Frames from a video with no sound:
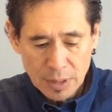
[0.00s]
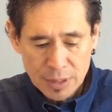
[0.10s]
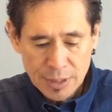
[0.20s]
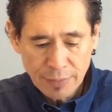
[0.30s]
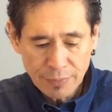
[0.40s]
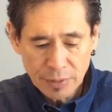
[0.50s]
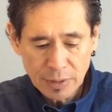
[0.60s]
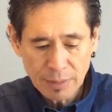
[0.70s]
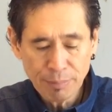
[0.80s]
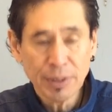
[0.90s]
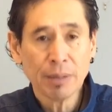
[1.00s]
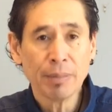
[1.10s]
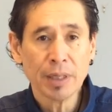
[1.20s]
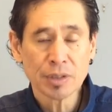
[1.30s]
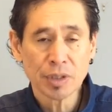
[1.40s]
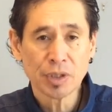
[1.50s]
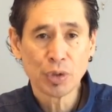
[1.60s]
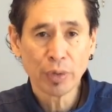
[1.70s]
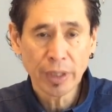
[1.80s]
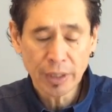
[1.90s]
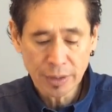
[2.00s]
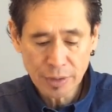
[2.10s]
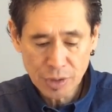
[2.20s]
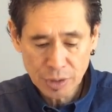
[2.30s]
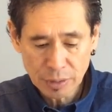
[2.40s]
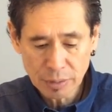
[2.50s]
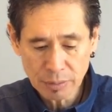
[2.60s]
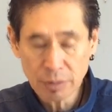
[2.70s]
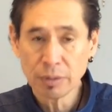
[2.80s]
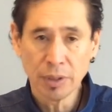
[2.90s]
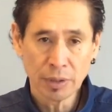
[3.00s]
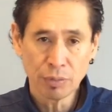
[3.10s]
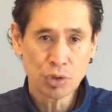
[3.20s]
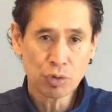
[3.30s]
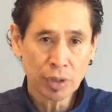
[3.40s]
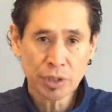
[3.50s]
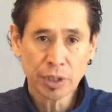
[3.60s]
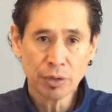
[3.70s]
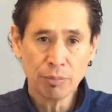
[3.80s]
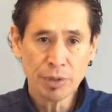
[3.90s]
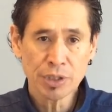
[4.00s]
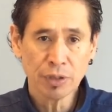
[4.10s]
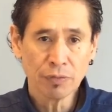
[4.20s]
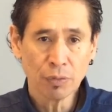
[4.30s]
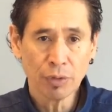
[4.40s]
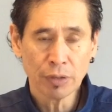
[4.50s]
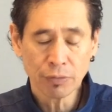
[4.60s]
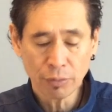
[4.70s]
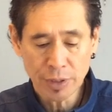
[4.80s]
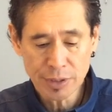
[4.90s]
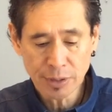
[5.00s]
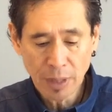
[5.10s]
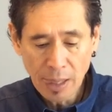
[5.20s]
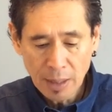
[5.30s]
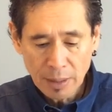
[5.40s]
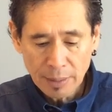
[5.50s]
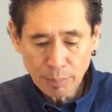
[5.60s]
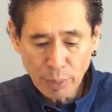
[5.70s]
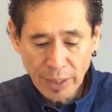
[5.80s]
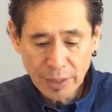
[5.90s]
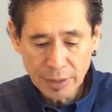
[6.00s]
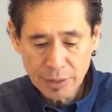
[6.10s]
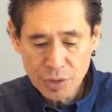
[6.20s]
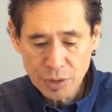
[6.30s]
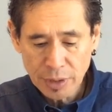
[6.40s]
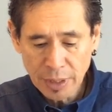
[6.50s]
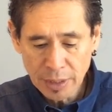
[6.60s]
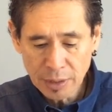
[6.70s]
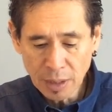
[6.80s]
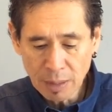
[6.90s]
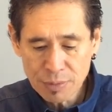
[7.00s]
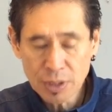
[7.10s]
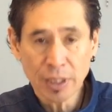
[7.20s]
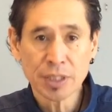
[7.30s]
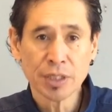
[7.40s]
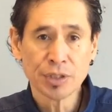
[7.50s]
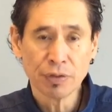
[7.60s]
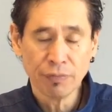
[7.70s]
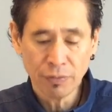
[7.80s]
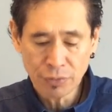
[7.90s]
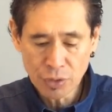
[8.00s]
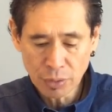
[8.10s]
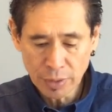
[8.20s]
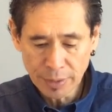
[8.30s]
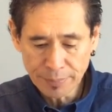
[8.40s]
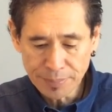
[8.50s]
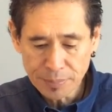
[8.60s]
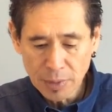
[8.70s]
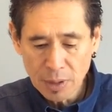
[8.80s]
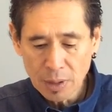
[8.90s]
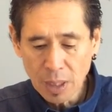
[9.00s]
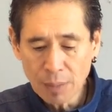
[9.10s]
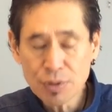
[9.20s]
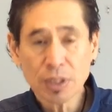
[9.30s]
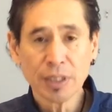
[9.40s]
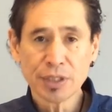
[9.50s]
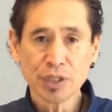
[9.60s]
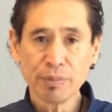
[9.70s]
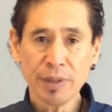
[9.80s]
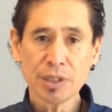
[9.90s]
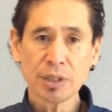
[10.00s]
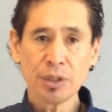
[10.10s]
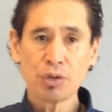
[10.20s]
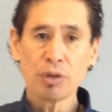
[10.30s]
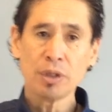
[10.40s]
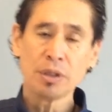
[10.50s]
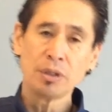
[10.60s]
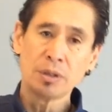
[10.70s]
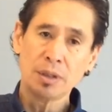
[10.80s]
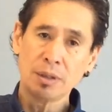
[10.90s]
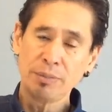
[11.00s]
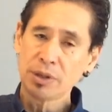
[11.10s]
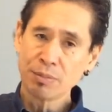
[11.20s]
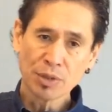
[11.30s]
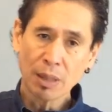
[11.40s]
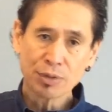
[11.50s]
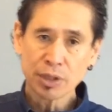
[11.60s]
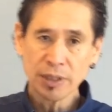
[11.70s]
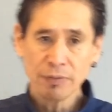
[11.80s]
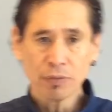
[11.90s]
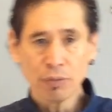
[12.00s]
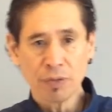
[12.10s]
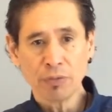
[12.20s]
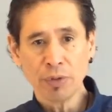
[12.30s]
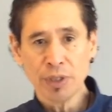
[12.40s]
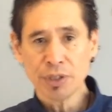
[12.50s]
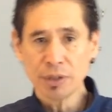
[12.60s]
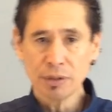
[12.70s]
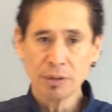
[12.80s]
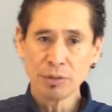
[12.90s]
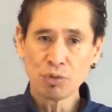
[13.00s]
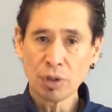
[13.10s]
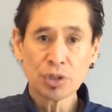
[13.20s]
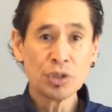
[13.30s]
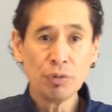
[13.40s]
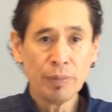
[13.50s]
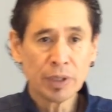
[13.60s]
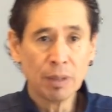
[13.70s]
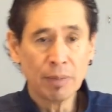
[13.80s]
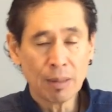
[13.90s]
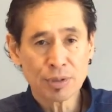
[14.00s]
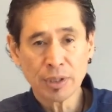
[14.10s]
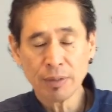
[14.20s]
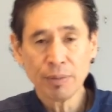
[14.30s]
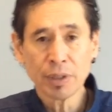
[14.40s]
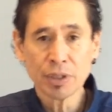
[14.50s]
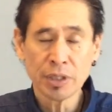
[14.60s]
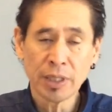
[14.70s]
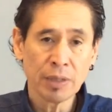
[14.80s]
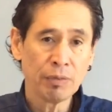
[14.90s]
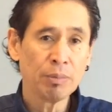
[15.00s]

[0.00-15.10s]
7, it minimizes shrinkage, in other words, drugs that go missing for whatever reason, breakage, and obsolescence of inventory. Obsolescence means that the drug becomes obsolete for whatever reason. Drugs do become obsolete because they get